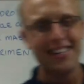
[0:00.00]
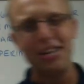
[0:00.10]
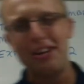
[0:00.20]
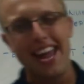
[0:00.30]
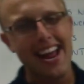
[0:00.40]

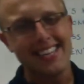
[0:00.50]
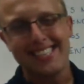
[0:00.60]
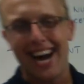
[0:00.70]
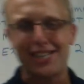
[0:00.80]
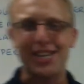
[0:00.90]
you can't
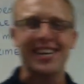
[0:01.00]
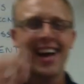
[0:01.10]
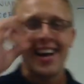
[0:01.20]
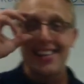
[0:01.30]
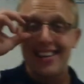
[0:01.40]
touch it,
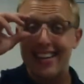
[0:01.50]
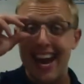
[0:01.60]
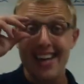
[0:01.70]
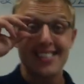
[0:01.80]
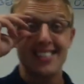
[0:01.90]
you
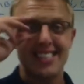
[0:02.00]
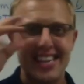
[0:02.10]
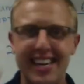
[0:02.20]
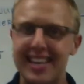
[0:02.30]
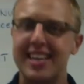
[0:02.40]
can't
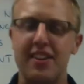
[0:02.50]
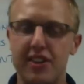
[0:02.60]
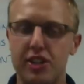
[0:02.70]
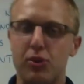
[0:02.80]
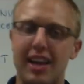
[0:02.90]
see an
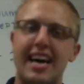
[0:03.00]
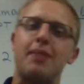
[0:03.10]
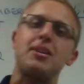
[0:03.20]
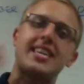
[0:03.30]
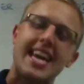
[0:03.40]
individual
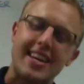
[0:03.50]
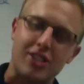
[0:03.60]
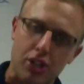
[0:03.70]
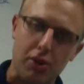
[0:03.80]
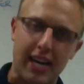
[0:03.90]
atom, you can't
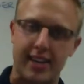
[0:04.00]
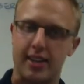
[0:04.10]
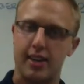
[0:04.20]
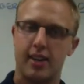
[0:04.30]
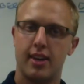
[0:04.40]
do it.
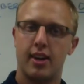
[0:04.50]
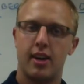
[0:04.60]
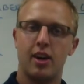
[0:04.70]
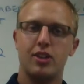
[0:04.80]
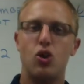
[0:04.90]

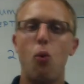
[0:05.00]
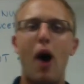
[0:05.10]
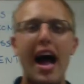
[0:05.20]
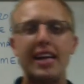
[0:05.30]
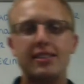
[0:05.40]
So
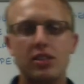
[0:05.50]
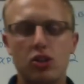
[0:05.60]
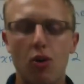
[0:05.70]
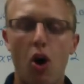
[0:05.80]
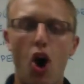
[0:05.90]
why is it
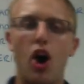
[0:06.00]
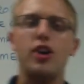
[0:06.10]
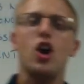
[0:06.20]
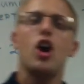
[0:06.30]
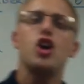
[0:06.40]
so
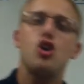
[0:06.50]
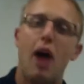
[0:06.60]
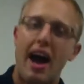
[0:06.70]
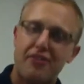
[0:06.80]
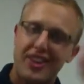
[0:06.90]
hard? You
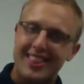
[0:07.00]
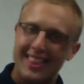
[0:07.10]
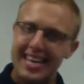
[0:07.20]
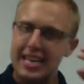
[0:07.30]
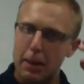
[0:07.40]
have to
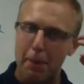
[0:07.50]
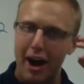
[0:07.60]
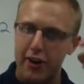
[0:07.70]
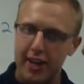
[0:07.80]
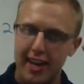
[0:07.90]
think
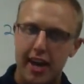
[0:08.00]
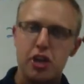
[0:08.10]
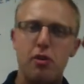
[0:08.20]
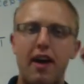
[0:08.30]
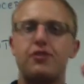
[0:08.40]
about it,
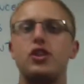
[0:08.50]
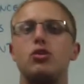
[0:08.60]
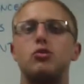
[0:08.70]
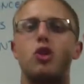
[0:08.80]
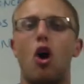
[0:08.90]
and you have to
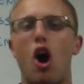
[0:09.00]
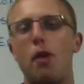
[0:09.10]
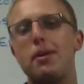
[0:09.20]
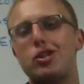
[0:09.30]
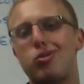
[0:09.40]
use
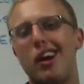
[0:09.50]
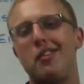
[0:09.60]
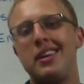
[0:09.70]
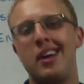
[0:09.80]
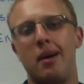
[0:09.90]

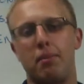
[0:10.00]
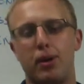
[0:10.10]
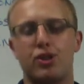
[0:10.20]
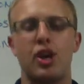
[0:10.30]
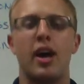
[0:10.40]
arbitrary
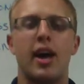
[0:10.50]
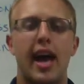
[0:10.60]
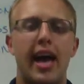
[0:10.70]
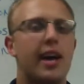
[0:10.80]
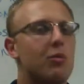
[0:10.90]
numbers
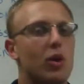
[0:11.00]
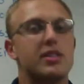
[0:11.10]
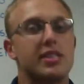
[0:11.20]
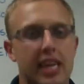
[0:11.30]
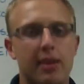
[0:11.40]
and what
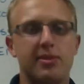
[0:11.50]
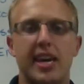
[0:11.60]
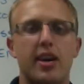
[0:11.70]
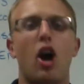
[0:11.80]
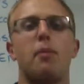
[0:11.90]
seems
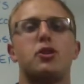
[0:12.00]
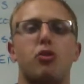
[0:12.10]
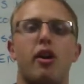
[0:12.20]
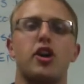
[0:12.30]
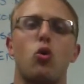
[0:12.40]
like
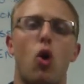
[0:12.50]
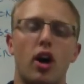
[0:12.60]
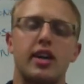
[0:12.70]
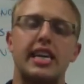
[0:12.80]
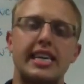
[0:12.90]
arbitrary
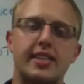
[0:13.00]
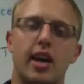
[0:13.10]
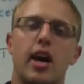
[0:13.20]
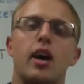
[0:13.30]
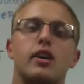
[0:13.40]
quantities
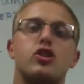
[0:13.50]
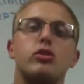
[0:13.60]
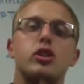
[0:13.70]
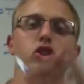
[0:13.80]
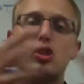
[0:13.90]
to
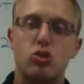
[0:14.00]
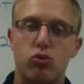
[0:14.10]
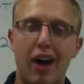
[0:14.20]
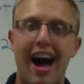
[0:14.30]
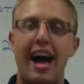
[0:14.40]

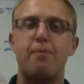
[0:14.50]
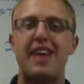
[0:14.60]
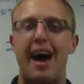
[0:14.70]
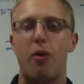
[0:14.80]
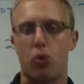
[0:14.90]
describe
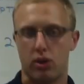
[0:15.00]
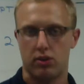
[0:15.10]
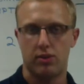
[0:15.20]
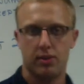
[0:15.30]
that world.